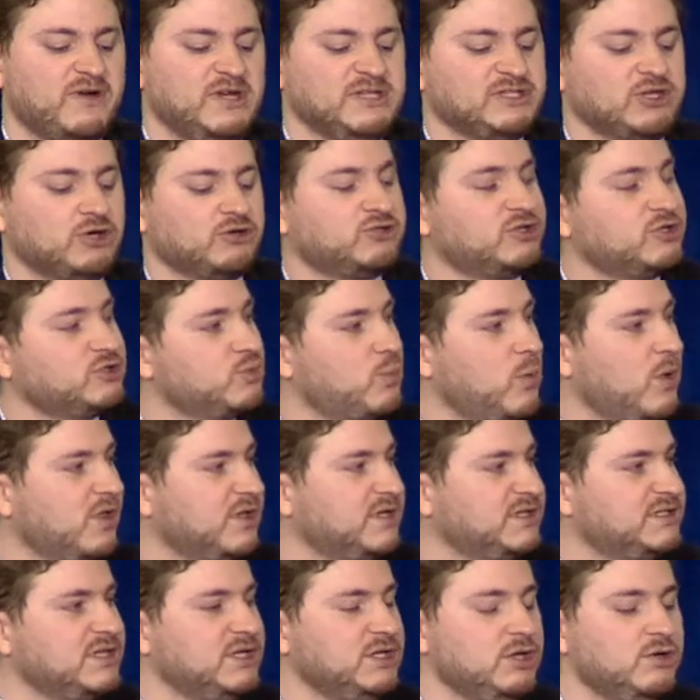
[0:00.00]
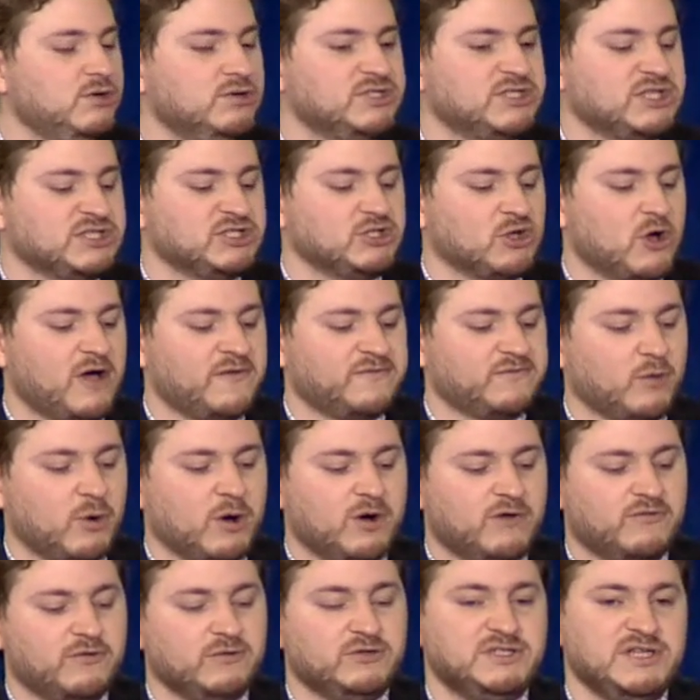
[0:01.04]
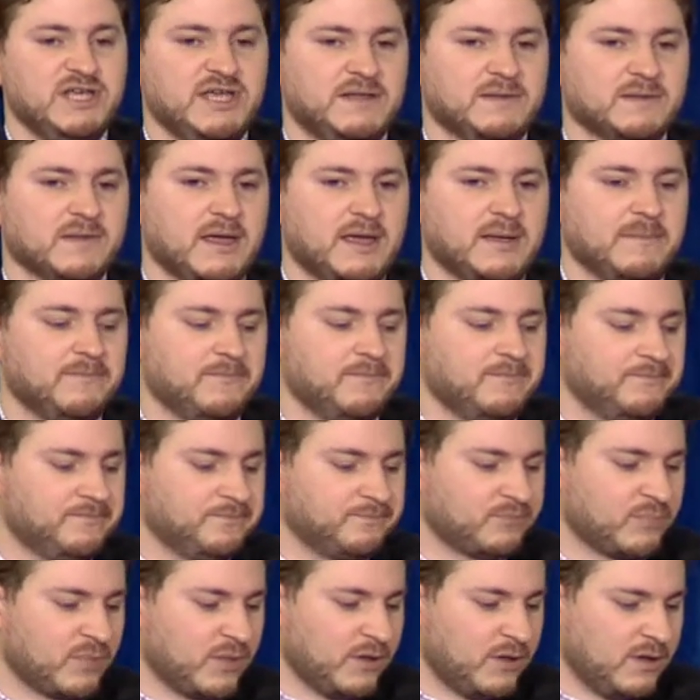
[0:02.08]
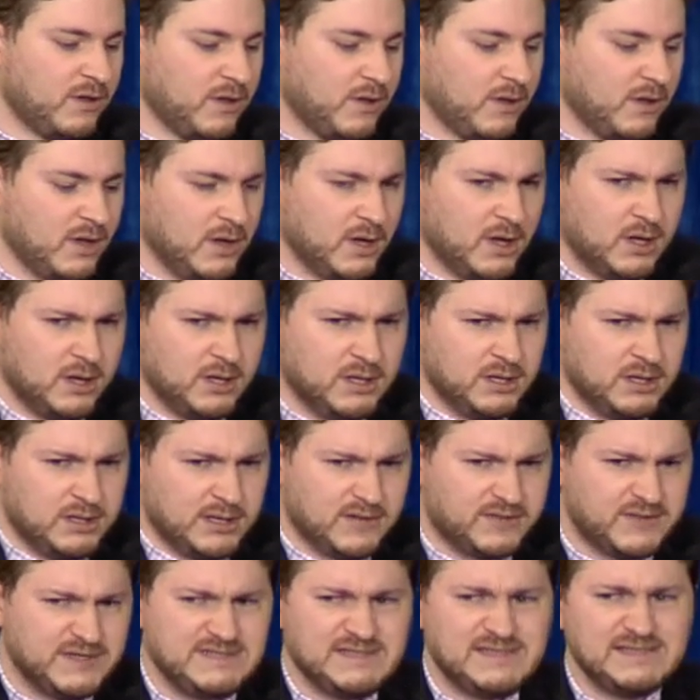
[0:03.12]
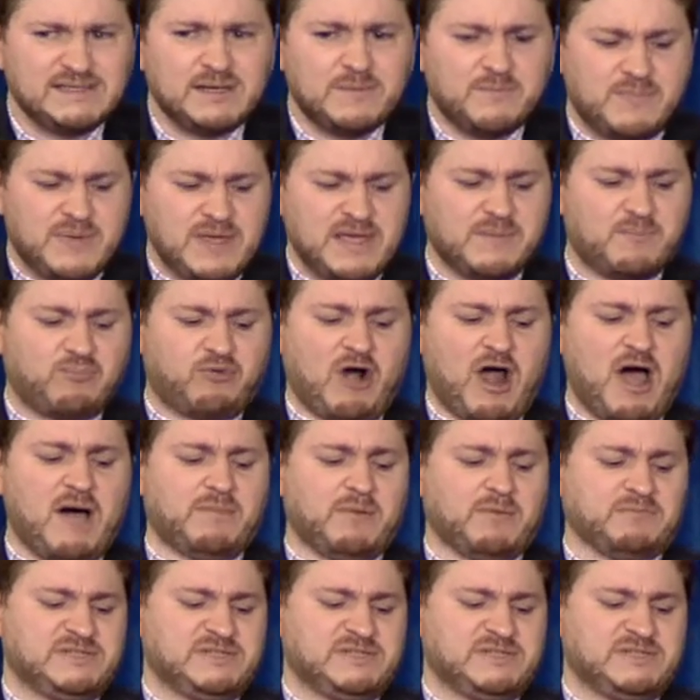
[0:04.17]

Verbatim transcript: researchers willing to use the software routinely. Now, this is a big problem